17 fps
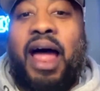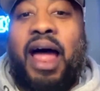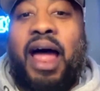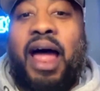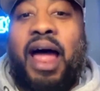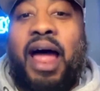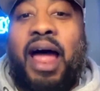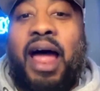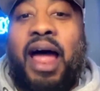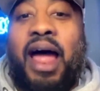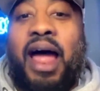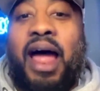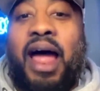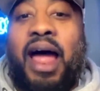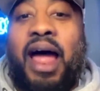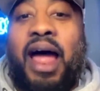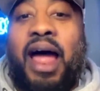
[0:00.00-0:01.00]

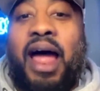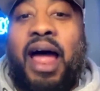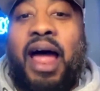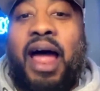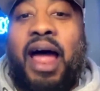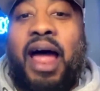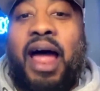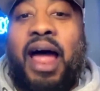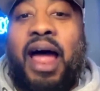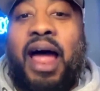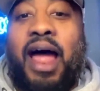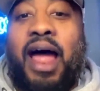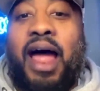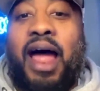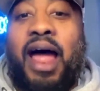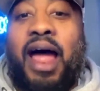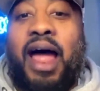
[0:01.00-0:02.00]

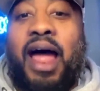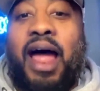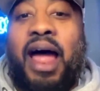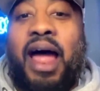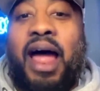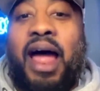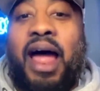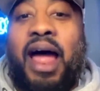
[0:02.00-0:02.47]
(not speaking)